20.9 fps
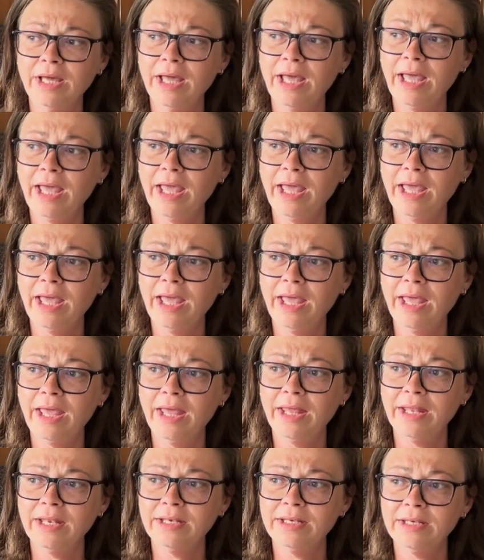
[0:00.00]

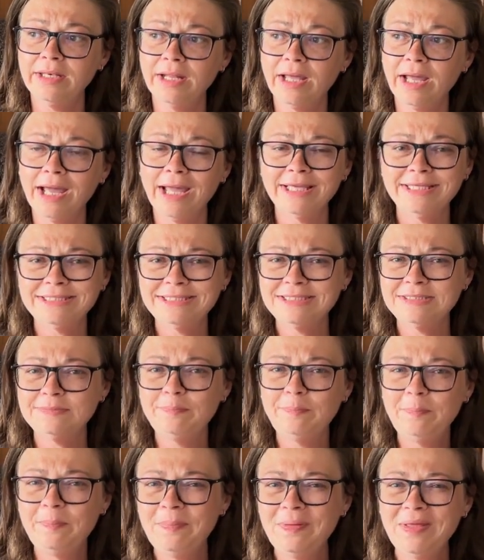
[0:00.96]
And I
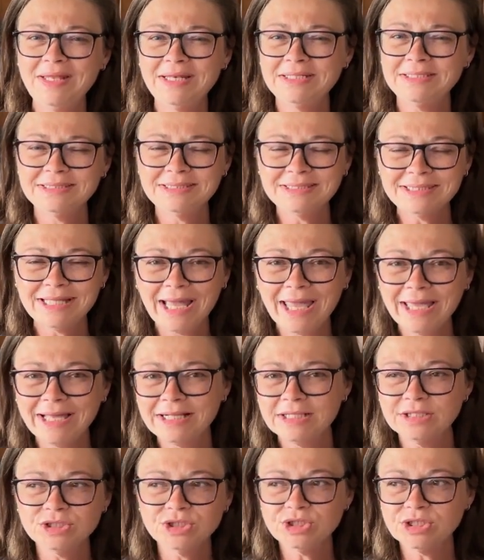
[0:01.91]
spin
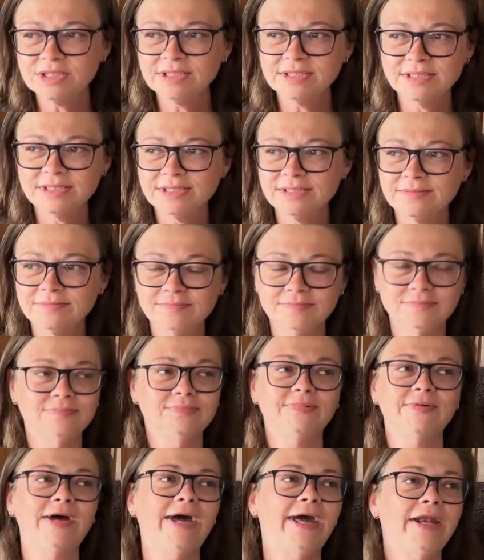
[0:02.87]
cycle just,
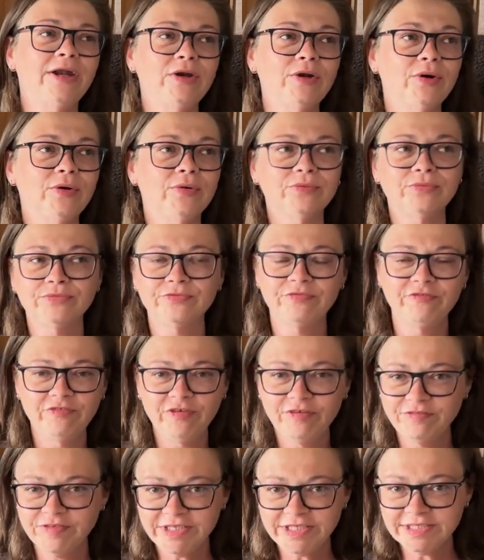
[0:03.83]
I don't know,
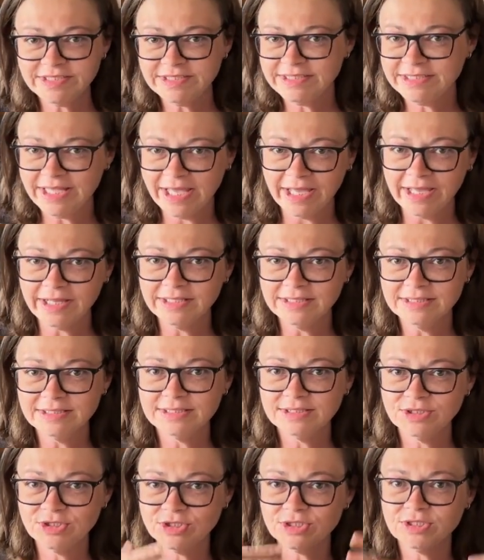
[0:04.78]
15
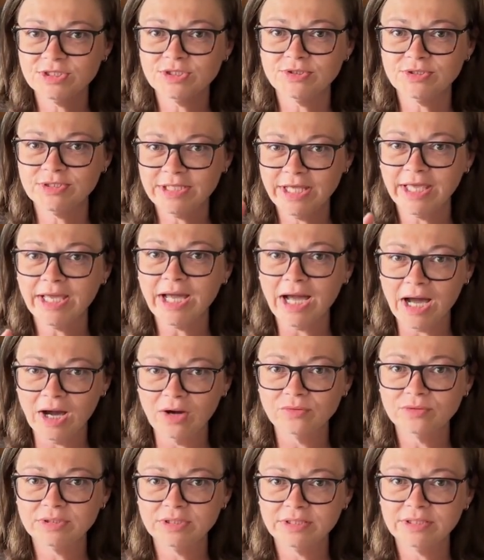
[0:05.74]
seconds just to take
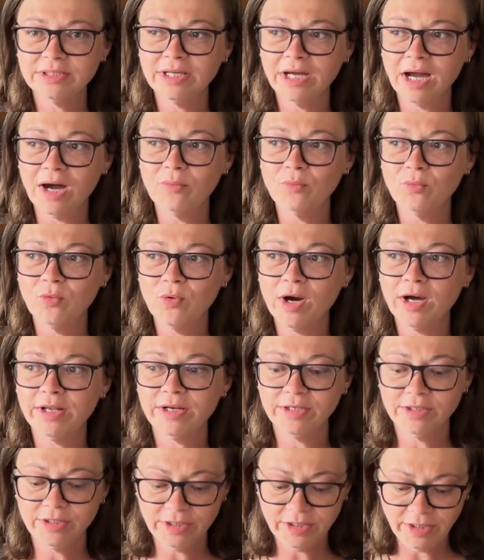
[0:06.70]
out the
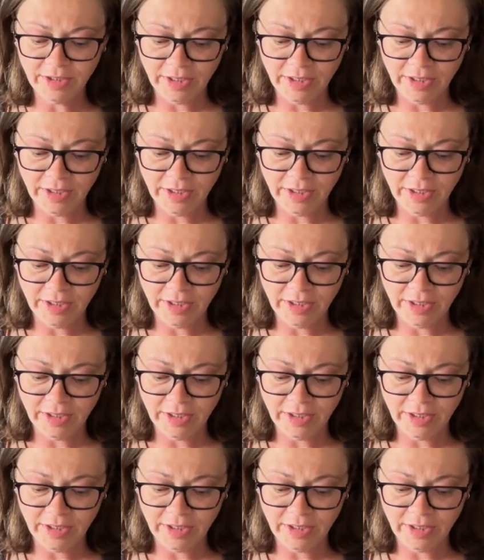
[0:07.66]
water.